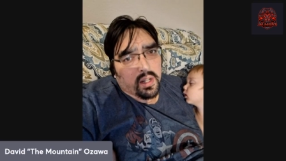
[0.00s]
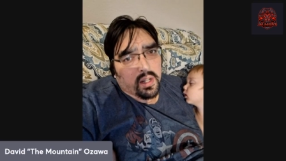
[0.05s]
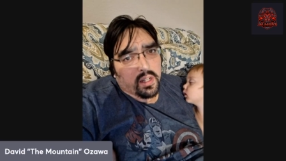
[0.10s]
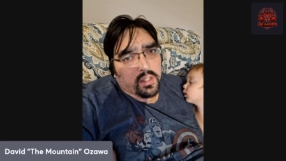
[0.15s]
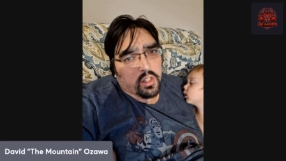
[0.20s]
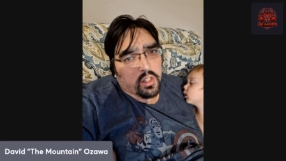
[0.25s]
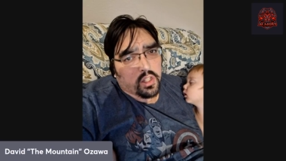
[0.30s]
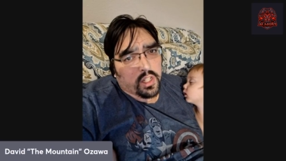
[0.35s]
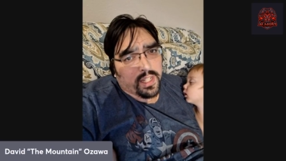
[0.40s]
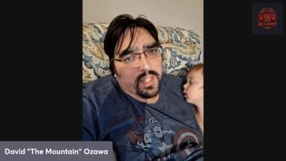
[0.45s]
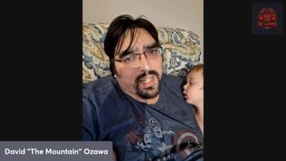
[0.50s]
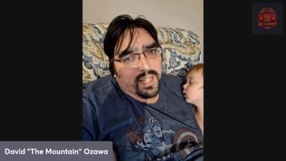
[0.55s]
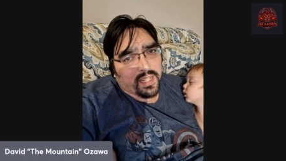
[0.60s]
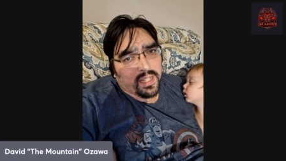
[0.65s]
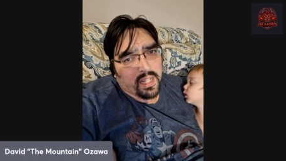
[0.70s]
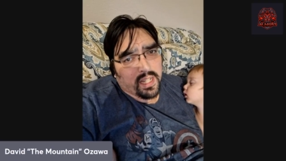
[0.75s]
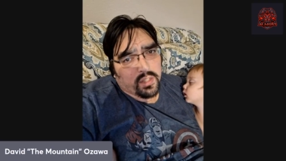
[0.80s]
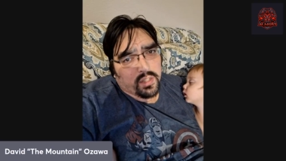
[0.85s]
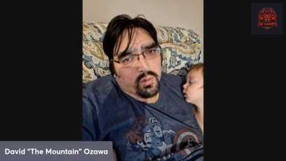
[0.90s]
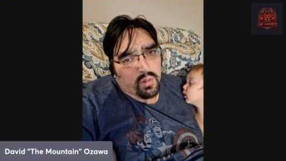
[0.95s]
Usually
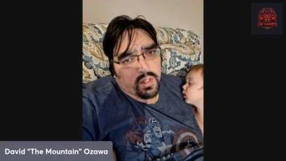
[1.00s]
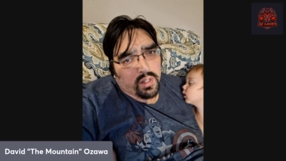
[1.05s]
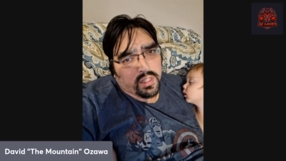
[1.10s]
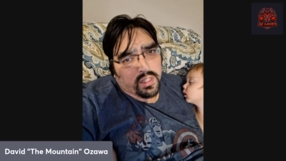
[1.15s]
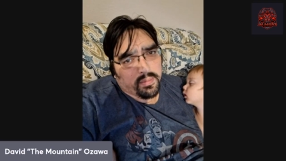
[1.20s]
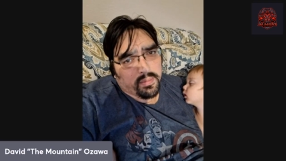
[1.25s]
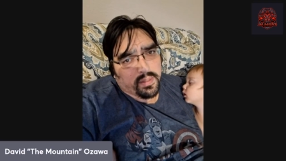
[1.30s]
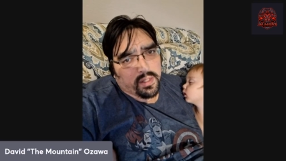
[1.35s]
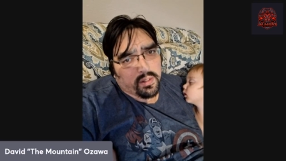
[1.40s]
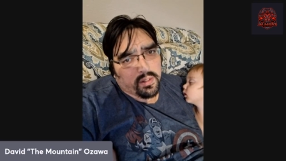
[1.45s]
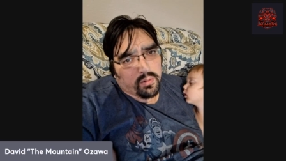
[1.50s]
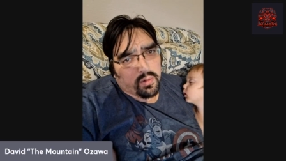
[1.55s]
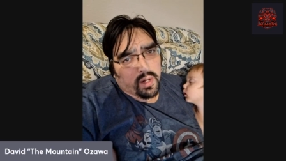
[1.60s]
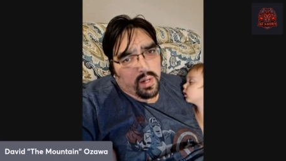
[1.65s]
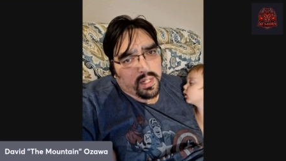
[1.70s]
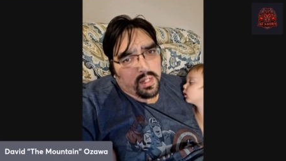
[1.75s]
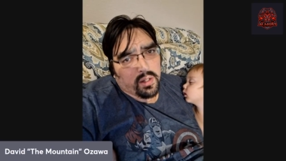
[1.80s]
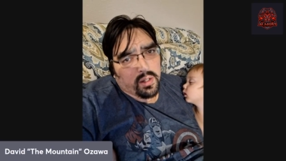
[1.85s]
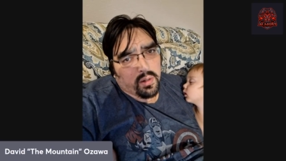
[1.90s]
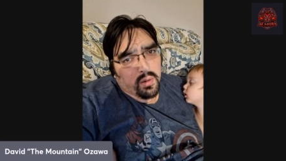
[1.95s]
that squad's going to be in a
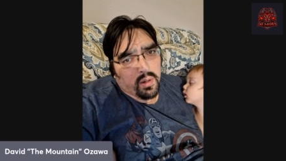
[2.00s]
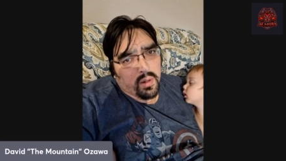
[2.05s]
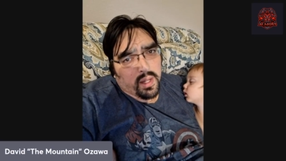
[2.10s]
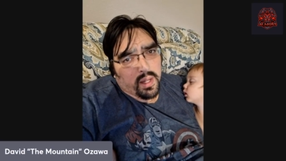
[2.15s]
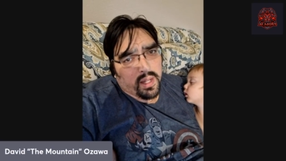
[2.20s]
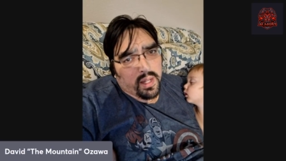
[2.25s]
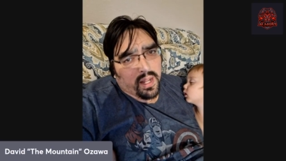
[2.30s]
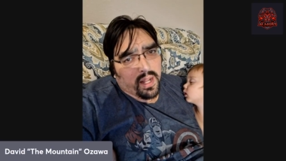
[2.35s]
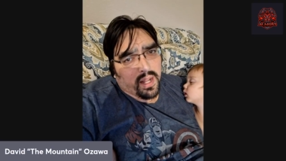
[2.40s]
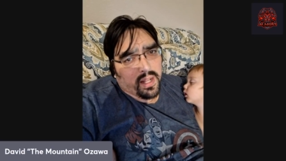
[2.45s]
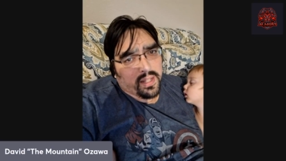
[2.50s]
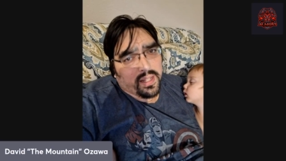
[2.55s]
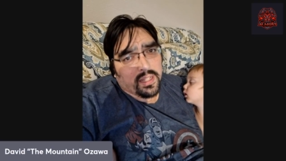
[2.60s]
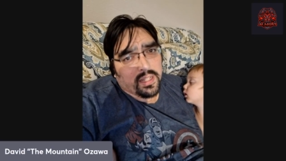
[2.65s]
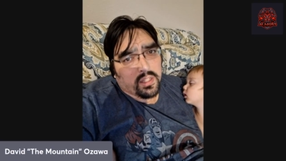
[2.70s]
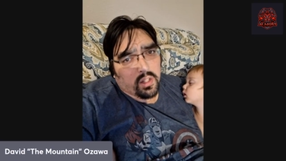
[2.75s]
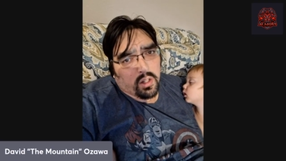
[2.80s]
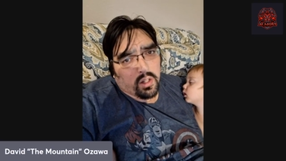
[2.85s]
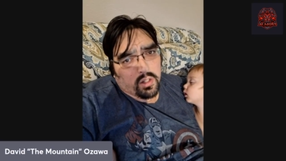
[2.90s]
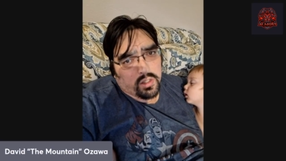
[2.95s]
Rhino, and
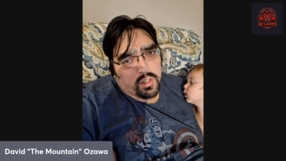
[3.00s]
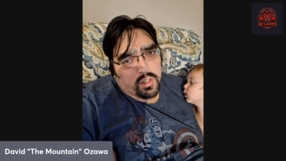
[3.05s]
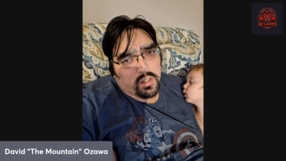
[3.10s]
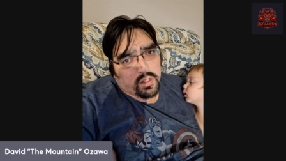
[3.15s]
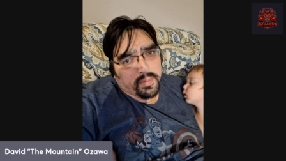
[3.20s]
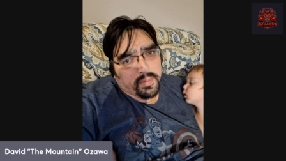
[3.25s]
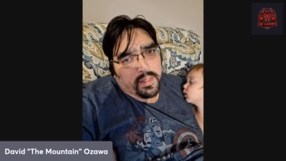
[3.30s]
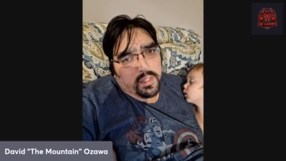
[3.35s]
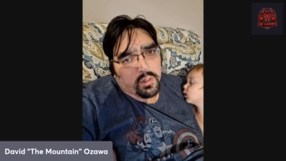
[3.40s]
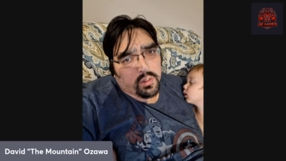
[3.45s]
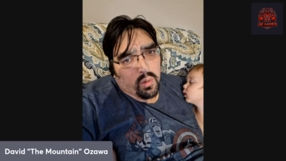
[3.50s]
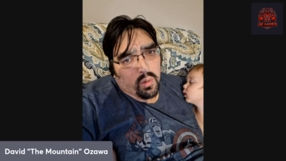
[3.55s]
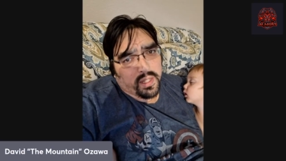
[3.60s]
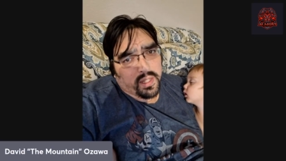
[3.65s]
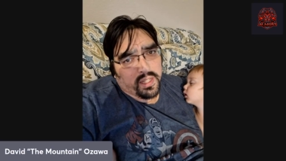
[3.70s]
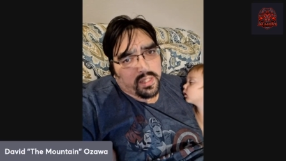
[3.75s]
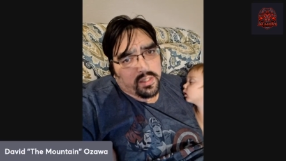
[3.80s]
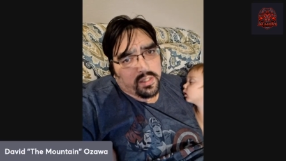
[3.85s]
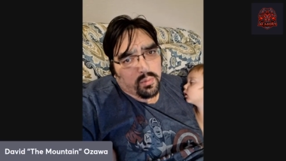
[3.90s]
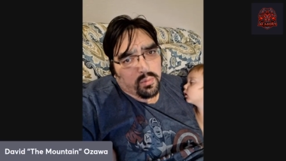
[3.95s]
that's also going to be a
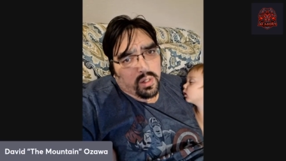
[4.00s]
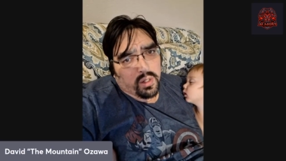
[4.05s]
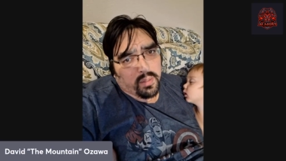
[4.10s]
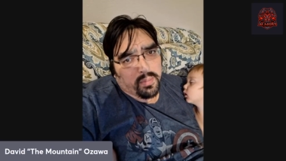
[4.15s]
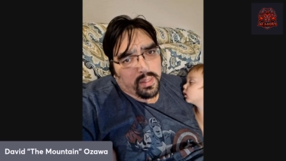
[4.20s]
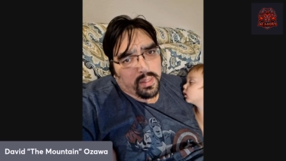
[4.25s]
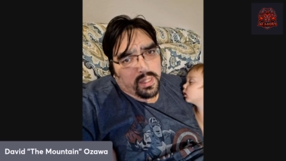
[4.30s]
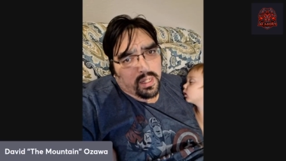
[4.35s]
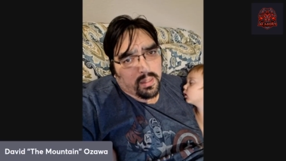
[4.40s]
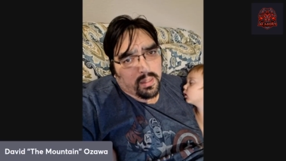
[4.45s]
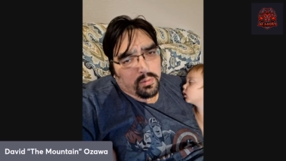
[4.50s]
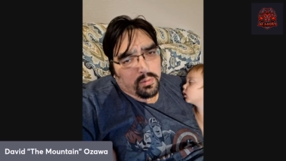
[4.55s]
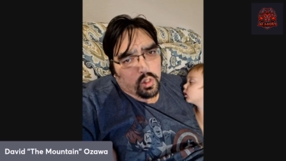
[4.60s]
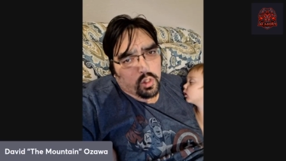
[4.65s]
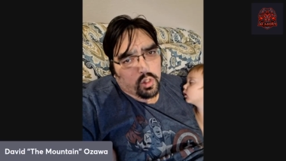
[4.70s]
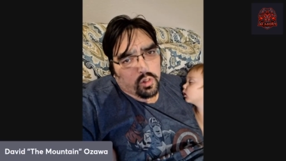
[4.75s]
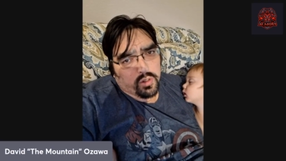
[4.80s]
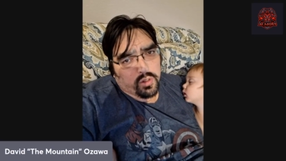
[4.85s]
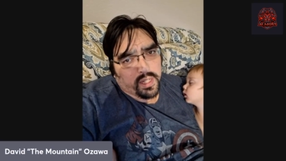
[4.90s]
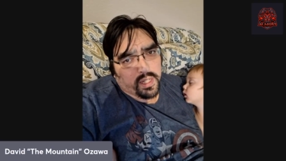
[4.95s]
squad that you want to pick up with
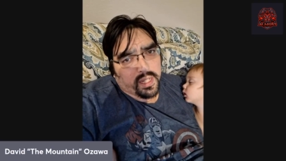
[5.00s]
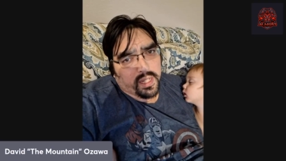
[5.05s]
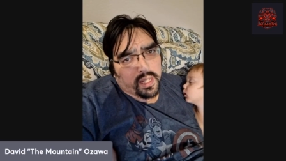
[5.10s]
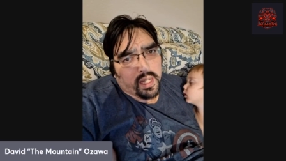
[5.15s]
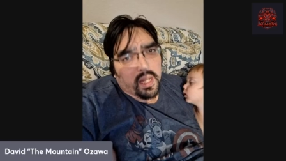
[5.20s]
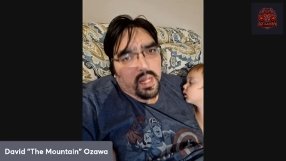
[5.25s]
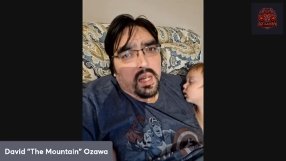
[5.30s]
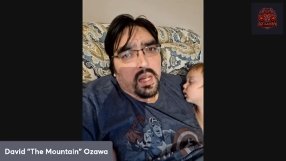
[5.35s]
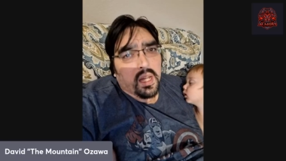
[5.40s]
shooting.